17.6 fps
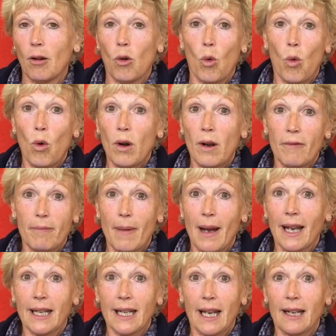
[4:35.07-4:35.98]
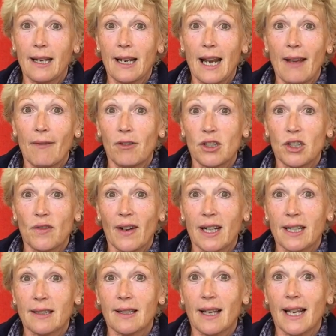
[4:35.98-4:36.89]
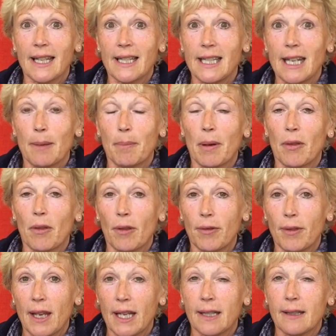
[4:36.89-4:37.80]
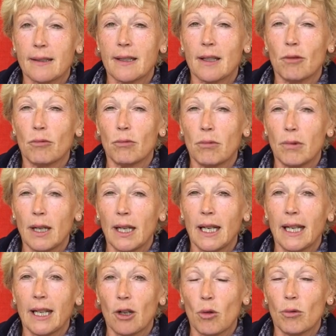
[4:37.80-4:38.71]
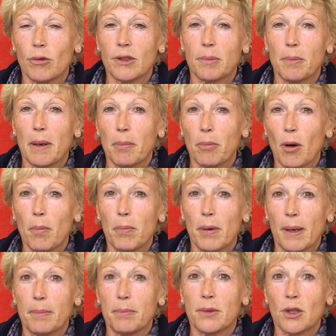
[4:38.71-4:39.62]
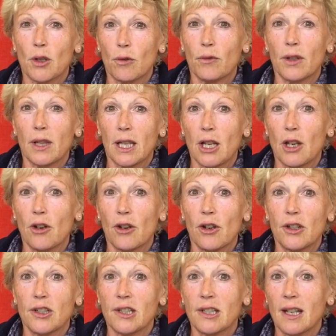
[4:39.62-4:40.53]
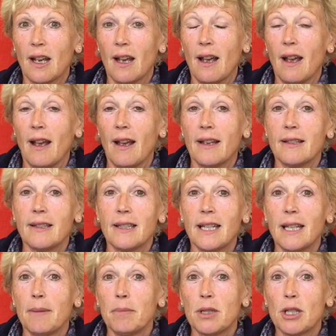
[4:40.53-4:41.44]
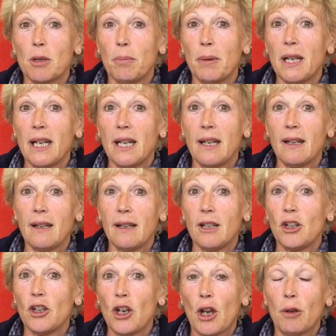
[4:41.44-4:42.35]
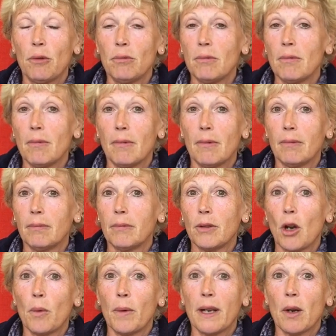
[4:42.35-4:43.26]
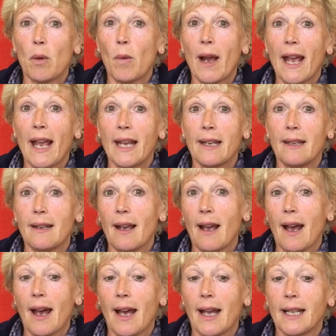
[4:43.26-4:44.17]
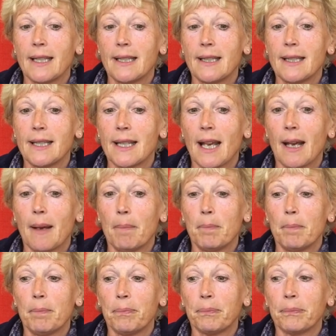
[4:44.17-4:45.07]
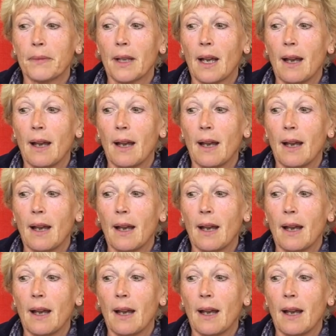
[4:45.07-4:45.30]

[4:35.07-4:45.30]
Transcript: all of my kind of levels of anxiety about the things that really caused me problems over the years seem to be, you know, going away. And um,